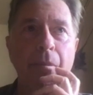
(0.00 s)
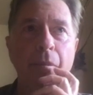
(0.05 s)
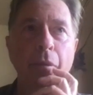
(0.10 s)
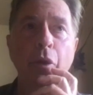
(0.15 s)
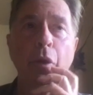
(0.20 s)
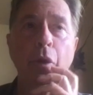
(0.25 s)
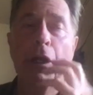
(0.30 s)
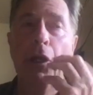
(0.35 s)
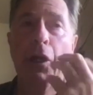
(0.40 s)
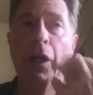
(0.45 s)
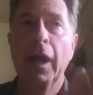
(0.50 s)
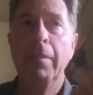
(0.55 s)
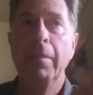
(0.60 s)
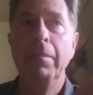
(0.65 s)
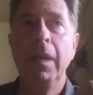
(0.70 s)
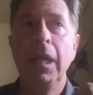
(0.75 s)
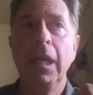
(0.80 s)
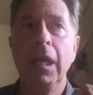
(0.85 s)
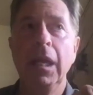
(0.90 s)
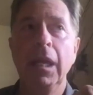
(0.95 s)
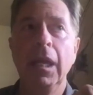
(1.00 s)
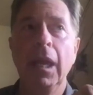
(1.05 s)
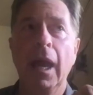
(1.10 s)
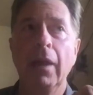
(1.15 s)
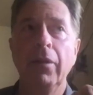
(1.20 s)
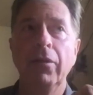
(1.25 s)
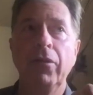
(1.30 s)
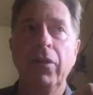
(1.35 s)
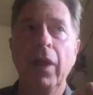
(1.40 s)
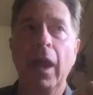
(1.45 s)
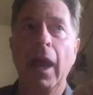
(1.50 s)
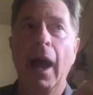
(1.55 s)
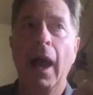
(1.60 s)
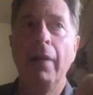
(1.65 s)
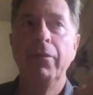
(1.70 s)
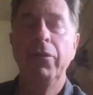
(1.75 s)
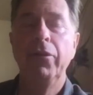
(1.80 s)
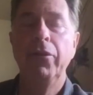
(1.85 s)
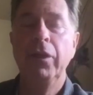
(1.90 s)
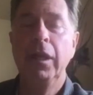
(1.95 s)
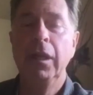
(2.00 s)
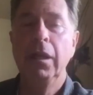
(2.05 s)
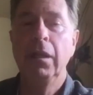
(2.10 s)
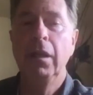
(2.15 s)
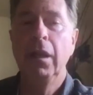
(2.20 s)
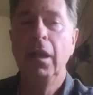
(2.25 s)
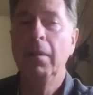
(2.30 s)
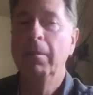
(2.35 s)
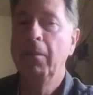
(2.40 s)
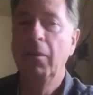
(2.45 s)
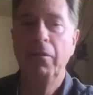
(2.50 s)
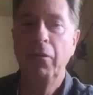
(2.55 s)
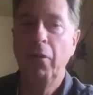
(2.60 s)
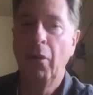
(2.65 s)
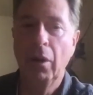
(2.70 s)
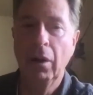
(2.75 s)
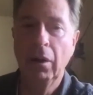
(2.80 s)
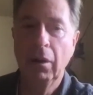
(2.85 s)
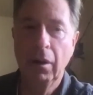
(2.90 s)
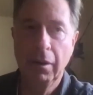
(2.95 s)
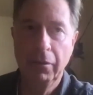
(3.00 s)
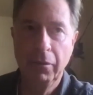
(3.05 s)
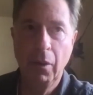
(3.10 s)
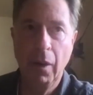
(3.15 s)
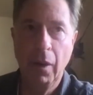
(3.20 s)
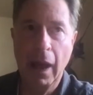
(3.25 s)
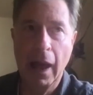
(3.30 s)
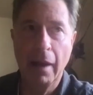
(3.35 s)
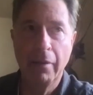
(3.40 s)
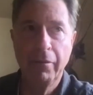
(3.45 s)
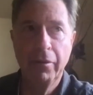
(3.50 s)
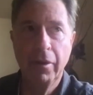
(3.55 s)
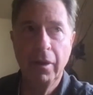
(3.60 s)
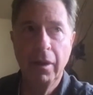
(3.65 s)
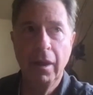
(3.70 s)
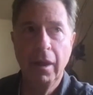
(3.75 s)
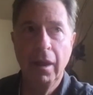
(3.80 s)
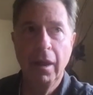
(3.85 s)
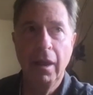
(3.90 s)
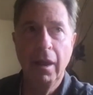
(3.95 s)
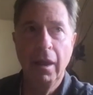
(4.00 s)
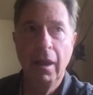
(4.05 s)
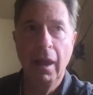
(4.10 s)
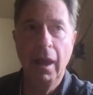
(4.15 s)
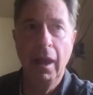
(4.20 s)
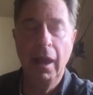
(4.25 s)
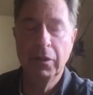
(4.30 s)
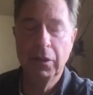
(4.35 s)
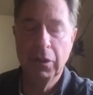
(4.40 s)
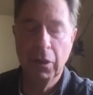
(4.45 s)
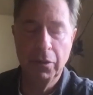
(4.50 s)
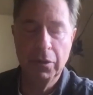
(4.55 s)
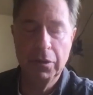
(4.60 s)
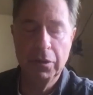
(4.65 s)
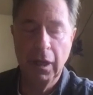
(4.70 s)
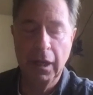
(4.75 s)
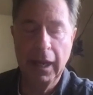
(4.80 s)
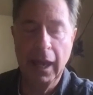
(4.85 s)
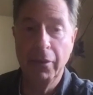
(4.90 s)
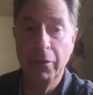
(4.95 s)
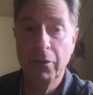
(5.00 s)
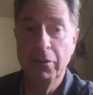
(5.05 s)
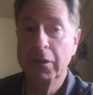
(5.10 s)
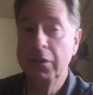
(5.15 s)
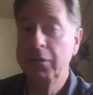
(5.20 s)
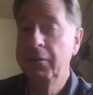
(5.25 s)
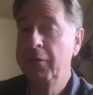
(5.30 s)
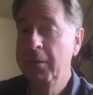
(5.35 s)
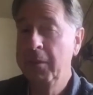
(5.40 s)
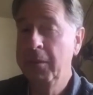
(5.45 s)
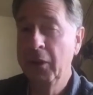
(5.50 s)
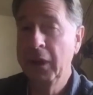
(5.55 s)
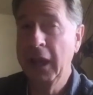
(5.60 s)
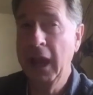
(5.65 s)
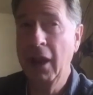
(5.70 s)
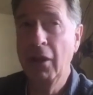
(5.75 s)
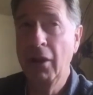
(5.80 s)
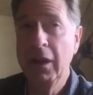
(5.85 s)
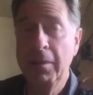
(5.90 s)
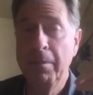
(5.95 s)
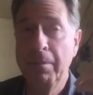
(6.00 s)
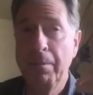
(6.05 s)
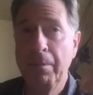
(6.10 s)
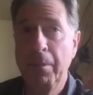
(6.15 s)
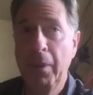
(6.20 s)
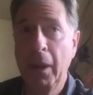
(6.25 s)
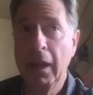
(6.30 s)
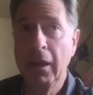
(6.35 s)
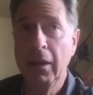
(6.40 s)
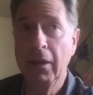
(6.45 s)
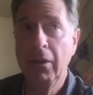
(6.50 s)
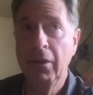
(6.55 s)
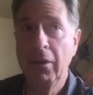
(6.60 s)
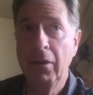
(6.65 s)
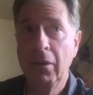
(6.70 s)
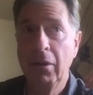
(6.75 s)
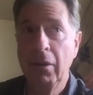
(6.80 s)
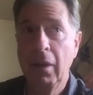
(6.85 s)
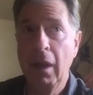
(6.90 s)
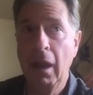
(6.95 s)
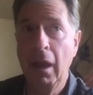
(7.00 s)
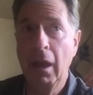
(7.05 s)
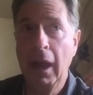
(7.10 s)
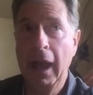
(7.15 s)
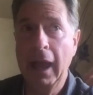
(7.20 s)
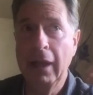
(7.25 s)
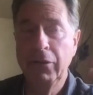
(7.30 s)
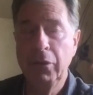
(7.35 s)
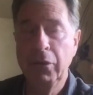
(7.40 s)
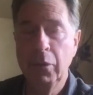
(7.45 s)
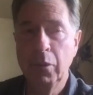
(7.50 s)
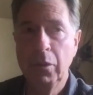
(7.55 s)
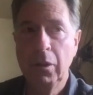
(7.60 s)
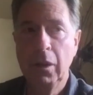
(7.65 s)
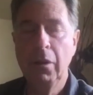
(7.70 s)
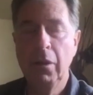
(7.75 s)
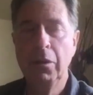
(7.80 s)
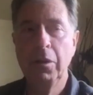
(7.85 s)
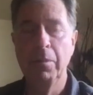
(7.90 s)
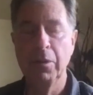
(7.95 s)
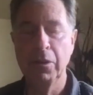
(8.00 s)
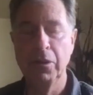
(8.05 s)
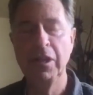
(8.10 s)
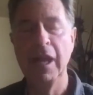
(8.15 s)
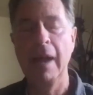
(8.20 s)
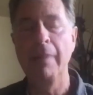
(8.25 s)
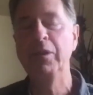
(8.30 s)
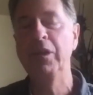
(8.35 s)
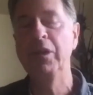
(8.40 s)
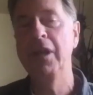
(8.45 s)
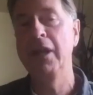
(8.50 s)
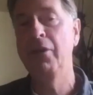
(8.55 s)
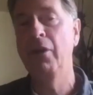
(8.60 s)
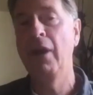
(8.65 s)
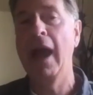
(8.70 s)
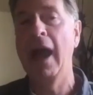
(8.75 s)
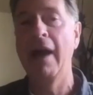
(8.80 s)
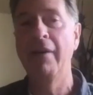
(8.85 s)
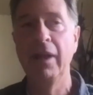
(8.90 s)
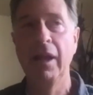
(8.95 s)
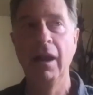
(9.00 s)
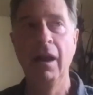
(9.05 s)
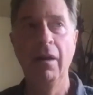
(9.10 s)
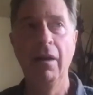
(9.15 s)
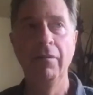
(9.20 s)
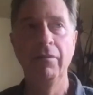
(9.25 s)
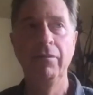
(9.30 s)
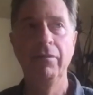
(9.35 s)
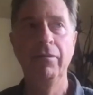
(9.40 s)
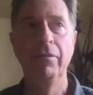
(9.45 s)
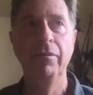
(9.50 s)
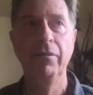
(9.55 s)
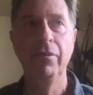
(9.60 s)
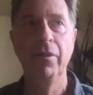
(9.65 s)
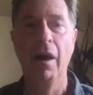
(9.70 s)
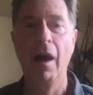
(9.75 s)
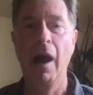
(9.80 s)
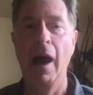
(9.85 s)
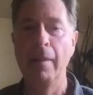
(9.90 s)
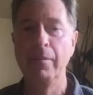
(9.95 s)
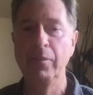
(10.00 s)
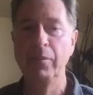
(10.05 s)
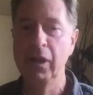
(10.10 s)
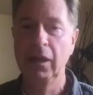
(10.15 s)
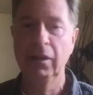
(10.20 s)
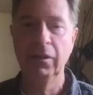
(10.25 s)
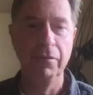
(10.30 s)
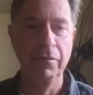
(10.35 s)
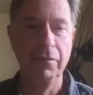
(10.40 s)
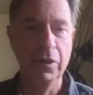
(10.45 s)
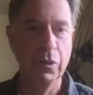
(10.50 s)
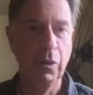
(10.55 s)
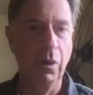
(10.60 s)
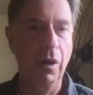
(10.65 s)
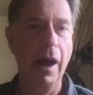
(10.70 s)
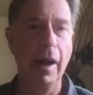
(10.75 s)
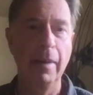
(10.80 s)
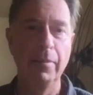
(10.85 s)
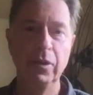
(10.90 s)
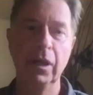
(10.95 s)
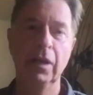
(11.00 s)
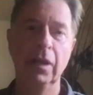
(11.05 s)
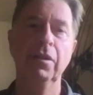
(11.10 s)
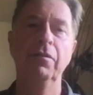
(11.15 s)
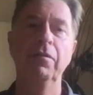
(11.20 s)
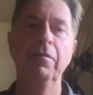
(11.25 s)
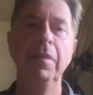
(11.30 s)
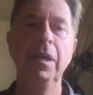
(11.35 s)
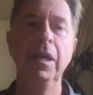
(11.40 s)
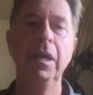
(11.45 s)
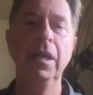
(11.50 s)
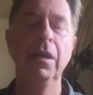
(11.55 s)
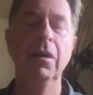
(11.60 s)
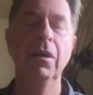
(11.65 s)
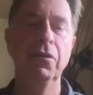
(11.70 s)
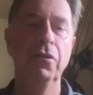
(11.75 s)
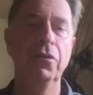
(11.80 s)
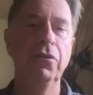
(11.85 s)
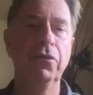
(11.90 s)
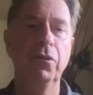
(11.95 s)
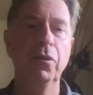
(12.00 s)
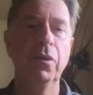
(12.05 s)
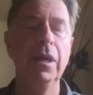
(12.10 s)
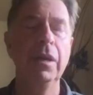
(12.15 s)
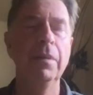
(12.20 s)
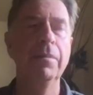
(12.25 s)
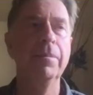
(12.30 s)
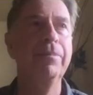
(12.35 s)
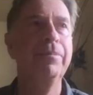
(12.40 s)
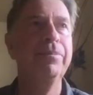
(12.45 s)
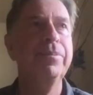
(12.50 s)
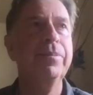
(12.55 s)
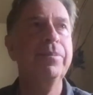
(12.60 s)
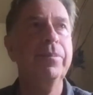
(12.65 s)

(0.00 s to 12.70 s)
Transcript: you could look at me and say i've seen him before if you have and so there's again there's this familiarity but as you the perception that you're having of the object the visual object of me on your screen